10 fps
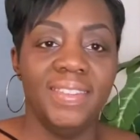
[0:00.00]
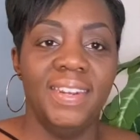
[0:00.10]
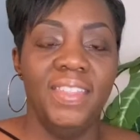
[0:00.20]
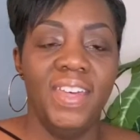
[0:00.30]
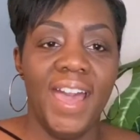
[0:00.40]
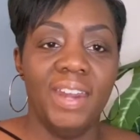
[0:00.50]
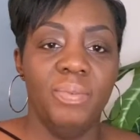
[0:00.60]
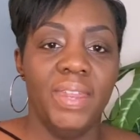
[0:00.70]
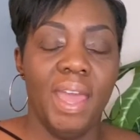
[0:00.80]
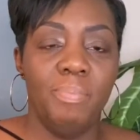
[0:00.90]
another item
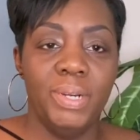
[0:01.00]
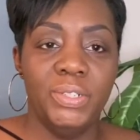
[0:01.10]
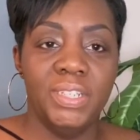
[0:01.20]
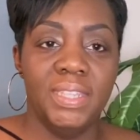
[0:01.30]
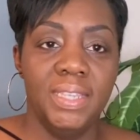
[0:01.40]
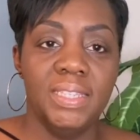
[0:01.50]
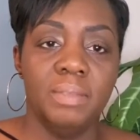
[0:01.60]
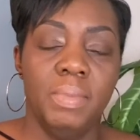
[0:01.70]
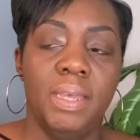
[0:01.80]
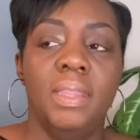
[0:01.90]
that I purchased this
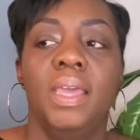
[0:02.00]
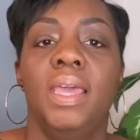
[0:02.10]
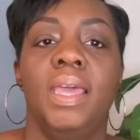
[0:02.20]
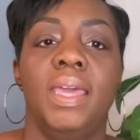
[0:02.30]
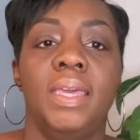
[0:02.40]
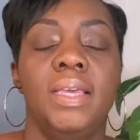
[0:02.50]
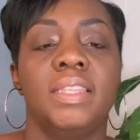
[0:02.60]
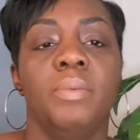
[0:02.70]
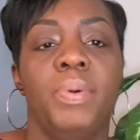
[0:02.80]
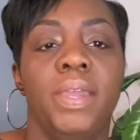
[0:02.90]
month is
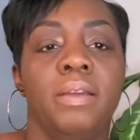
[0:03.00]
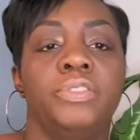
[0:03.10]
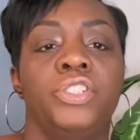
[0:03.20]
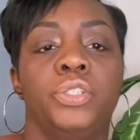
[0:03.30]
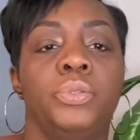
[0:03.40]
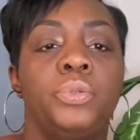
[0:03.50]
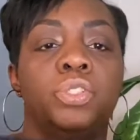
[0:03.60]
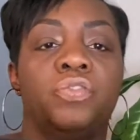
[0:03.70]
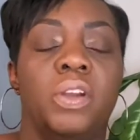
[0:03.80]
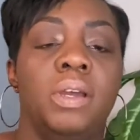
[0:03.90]
a pair of
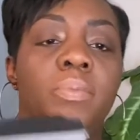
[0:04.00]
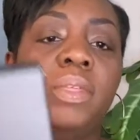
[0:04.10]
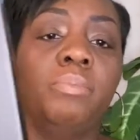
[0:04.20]
shoes from the